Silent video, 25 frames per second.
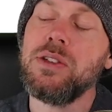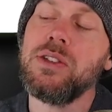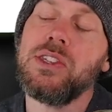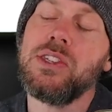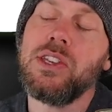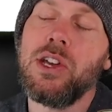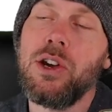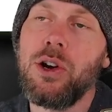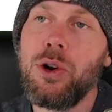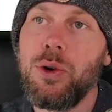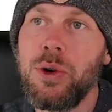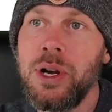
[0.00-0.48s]

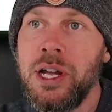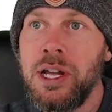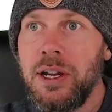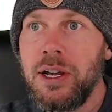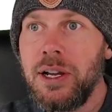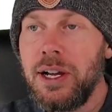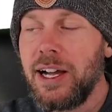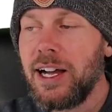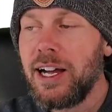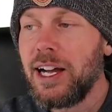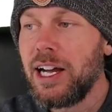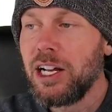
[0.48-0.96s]
So
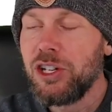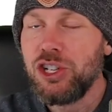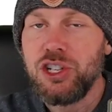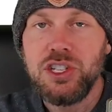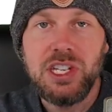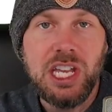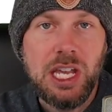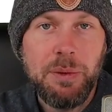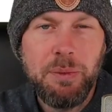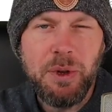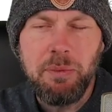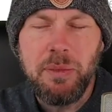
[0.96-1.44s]

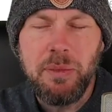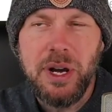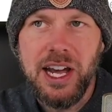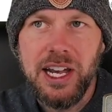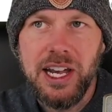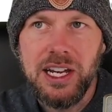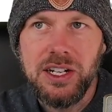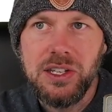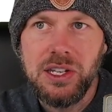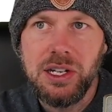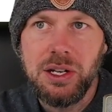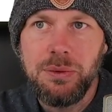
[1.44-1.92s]
just keep in
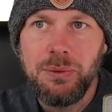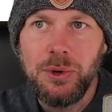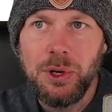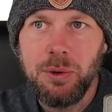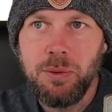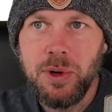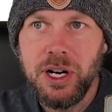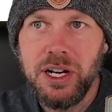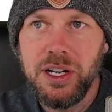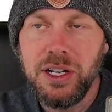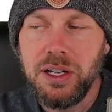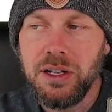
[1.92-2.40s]
mind that if you're
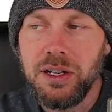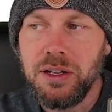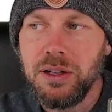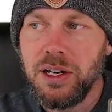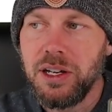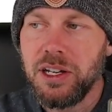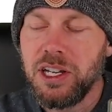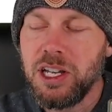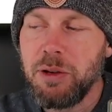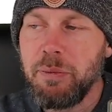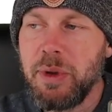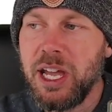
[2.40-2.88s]
running
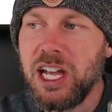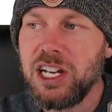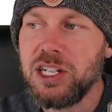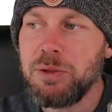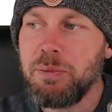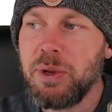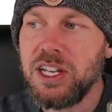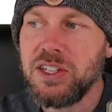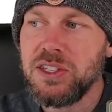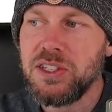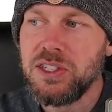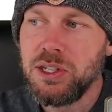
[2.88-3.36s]
a
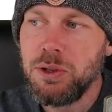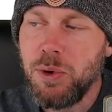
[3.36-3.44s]
command-based,